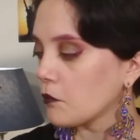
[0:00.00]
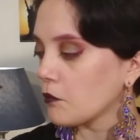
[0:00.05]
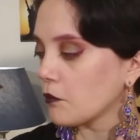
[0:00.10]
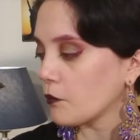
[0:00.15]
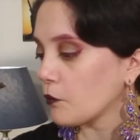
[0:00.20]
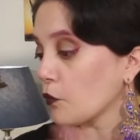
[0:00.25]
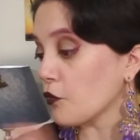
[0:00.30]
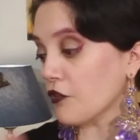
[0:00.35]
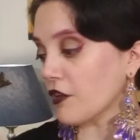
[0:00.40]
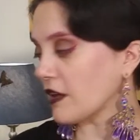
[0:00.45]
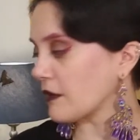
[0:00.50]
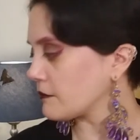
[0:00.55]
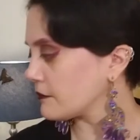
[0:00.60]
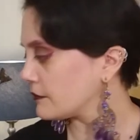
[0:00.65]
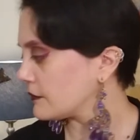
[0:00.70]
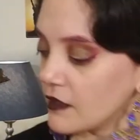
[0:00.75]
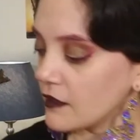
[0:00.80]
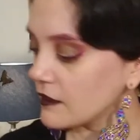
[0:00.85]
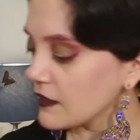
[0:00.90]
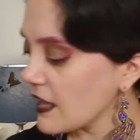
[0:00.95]
We'll see.
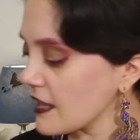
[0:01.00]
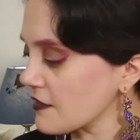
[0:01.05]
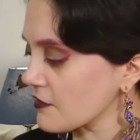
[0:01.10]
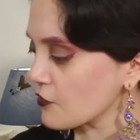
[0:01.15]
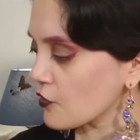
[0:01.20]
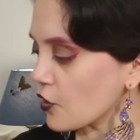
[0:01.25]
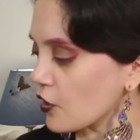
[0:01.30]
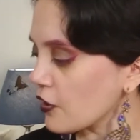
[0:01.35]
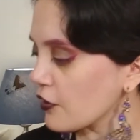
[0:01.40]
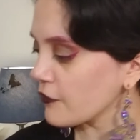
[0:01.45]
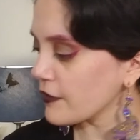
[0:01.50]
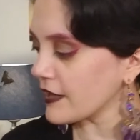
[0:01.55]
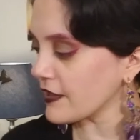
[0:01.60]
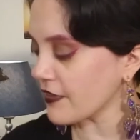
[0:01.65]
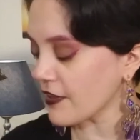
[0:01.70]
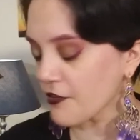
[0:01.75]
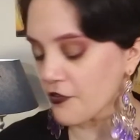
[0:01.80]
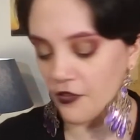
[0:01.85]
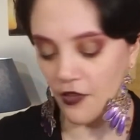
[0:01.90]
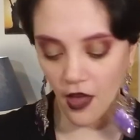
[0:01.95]
Let's hurry
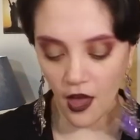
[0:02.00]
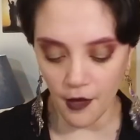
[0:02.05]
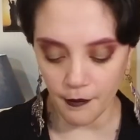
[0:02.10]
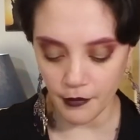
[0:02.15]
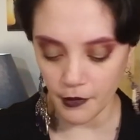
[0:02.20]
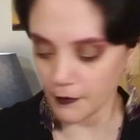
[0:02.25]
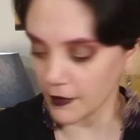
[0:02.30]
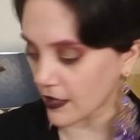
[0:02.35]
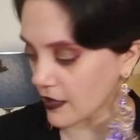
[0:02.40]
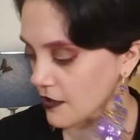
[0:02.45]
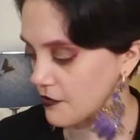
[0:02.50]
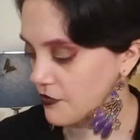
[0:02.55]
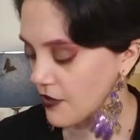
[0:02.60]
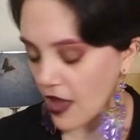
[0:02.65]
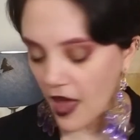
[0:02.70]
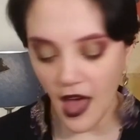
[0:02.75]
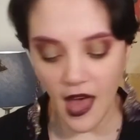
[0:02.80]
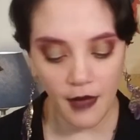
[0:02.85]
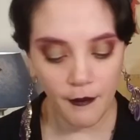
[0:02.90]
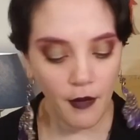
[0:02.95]
this up because
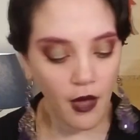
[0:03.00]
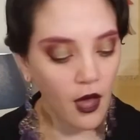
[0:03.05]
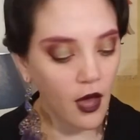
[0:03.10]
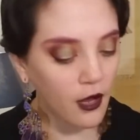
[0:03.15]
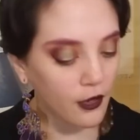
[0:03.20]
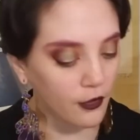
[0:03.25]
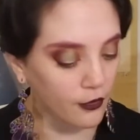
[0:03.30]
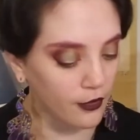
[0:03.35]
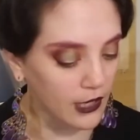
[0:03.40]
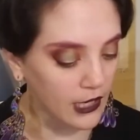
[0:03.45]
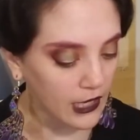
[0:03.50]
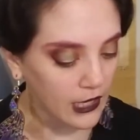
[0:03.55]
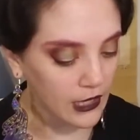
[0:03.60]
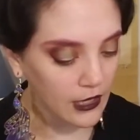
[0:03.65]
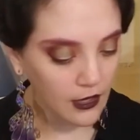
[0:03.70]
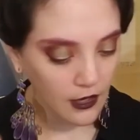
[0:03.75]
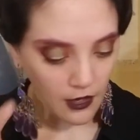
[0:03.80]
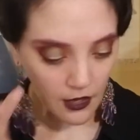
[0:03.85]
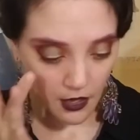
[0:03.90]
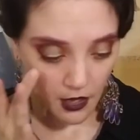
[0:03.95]
I'm hungry.
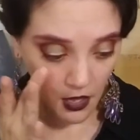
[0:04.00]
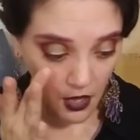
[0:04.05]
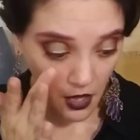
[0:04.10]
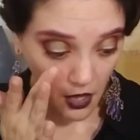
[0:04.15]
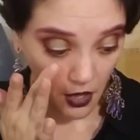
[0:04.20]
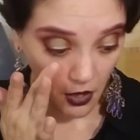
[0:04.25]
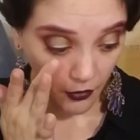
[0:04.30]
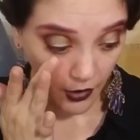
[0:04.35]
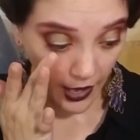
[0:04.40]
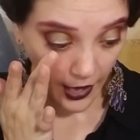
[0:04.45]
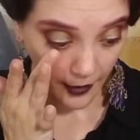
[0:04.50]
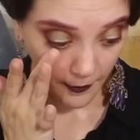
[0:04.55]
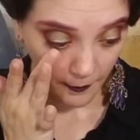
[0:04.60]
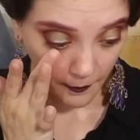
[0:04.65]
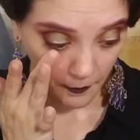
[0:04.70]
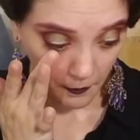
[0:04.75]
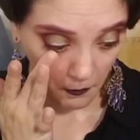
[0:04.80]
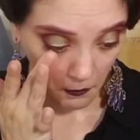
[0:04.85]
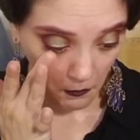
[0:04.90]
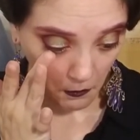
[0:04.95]
Okay.
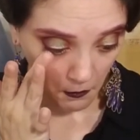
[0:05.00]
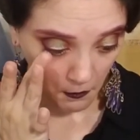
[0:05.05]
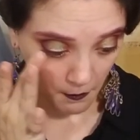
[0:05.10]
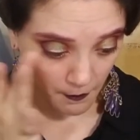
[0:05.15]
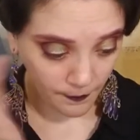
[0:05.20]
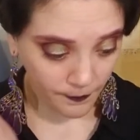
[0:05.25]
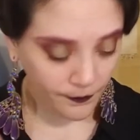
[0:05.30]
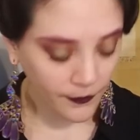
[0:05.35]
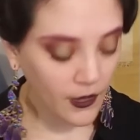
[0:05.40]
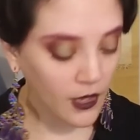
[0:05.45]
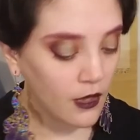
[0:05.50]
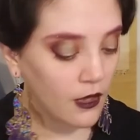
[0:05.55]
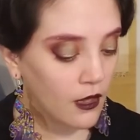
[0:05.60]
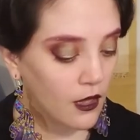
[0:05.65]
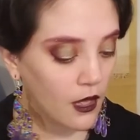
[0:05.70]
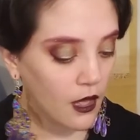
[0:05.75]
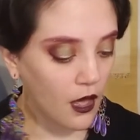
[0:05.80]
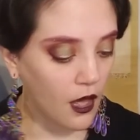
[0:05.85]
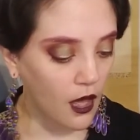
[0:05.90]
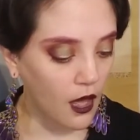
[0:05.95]

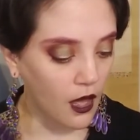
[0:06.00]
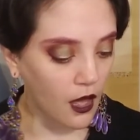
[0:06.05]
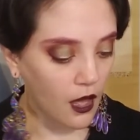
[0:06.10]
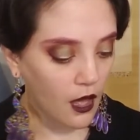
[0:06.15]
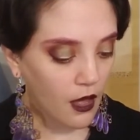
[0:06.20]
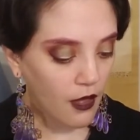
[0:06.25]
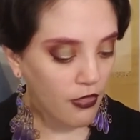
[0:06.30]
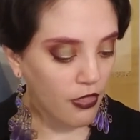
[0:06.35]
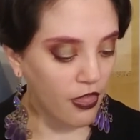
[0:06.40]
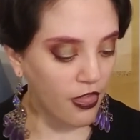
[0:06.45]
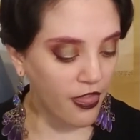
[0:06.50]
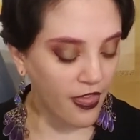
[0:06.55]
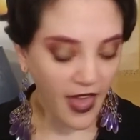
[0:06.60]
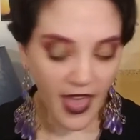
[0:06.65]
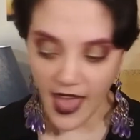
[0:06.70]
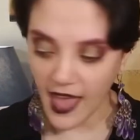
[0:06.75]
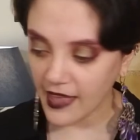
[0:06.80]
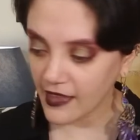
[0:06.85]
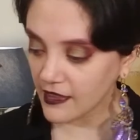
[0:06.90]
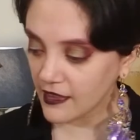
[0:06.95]
Uh,
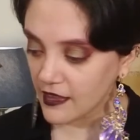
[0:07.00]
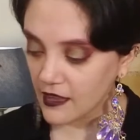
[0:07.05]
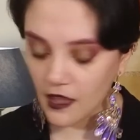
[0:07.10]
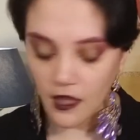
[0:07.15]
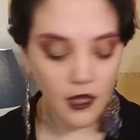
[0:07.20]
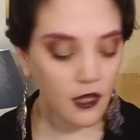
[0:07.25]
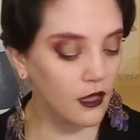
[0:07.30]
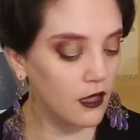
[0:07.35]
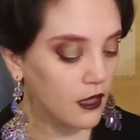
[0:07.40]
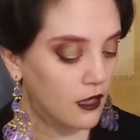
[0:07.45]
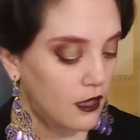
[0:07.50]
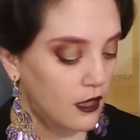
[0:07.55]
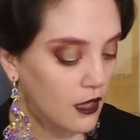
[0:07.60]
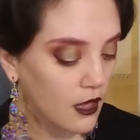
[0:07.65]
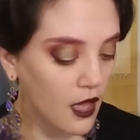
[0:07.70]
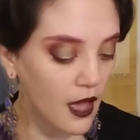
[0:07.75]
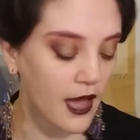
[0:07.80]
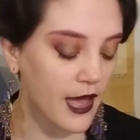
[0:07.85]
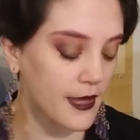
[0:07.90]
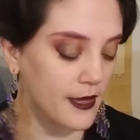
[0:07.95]
then
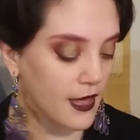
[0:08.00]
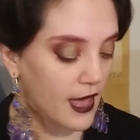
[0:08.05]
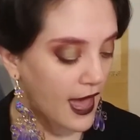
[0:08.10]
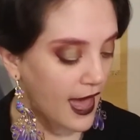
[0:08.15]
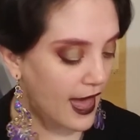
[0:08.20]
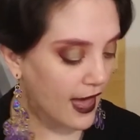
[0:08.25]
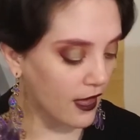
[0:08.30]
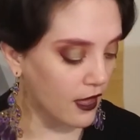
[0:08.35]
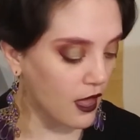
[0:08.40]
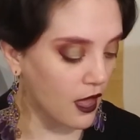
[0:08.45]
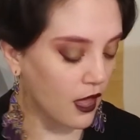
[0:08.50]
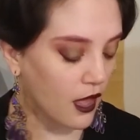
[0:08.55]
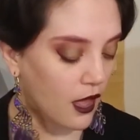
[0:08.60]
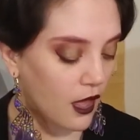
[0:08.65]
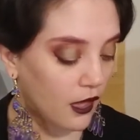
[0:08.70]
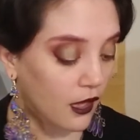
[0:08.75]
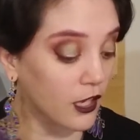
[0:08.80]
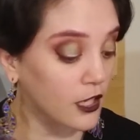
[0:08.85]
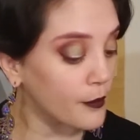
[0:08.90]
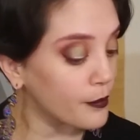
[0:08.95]
I uh,
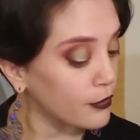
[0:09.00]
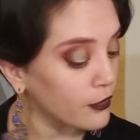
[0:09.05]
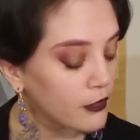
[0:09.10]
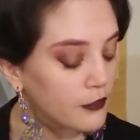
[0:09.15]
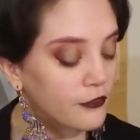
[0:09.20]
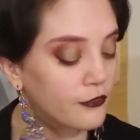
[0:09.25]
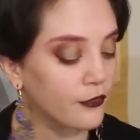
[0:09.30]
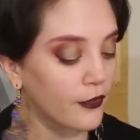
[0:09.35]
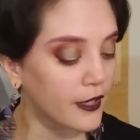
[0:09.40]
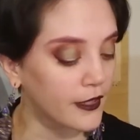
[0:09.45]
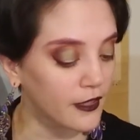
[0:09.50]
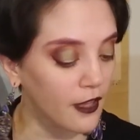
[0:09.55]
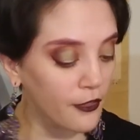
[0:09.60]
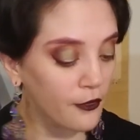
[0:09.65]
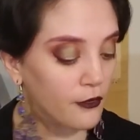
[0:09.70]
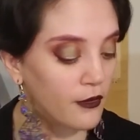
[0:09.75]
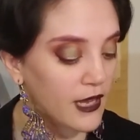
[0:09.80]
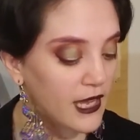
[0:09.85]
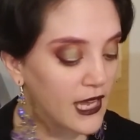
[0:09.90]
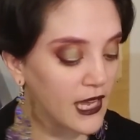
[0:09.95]
got approved for
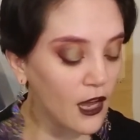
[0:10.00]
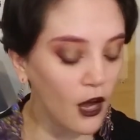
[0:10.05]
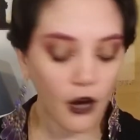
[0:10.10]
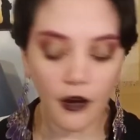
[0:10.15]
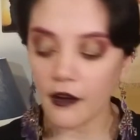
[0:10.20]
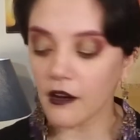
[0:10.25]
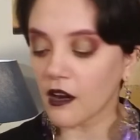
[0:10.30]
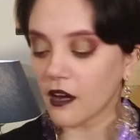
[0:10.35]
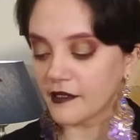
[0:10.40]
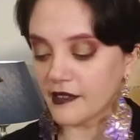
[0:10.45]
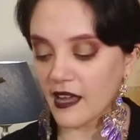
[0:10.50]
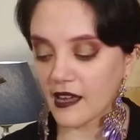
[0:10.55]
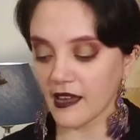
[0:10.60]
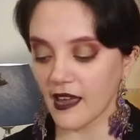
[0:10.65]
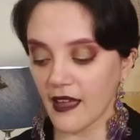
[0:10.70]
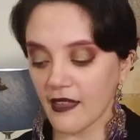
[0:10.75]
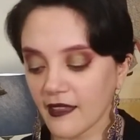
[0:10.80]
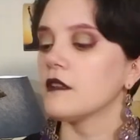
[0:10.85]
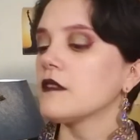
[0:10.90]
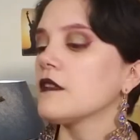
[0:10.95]
another e-arc on
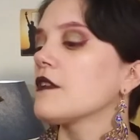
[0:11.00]
NetGalley.